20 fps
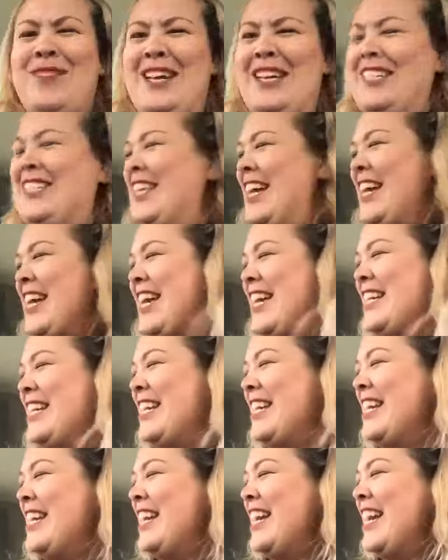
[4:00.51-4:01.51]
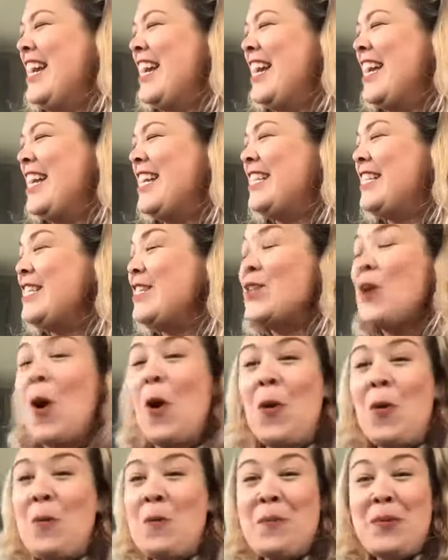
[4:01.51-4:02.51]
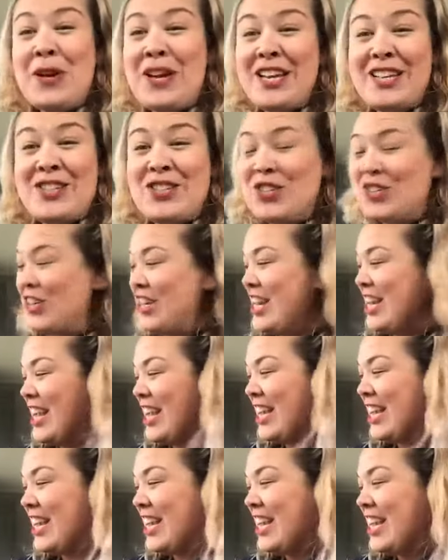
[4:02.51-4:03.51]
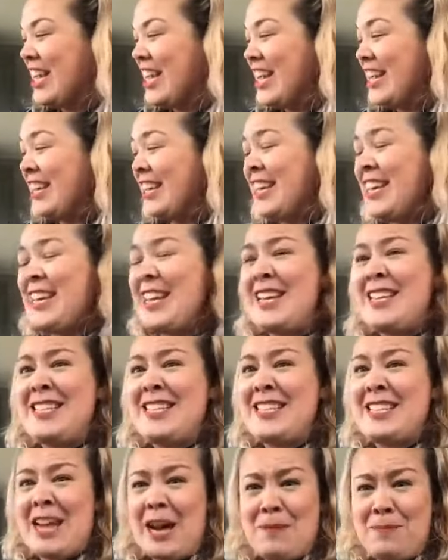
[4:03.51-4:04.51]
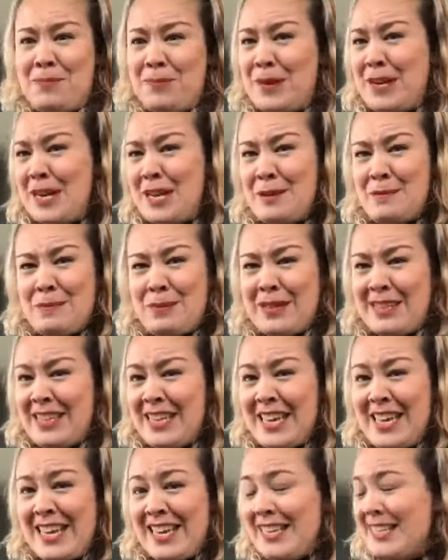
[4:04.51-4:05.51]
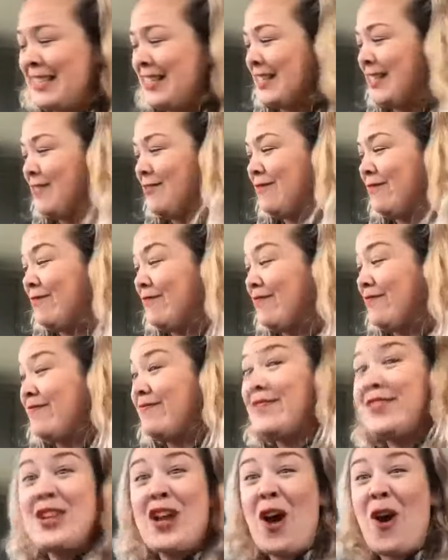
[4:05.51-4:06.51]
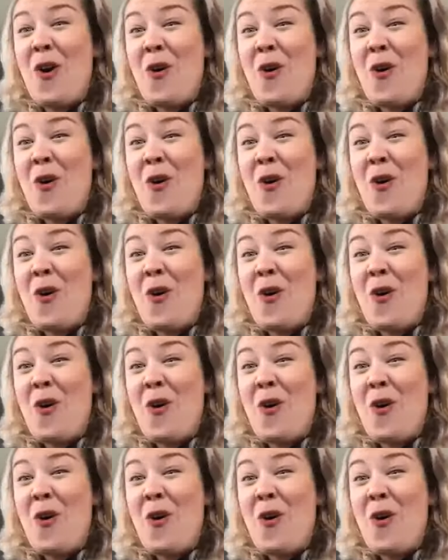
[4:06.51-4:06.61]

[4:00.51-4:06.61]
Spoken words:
a second. Is this whole book a trick? Can I stop reading, please? No?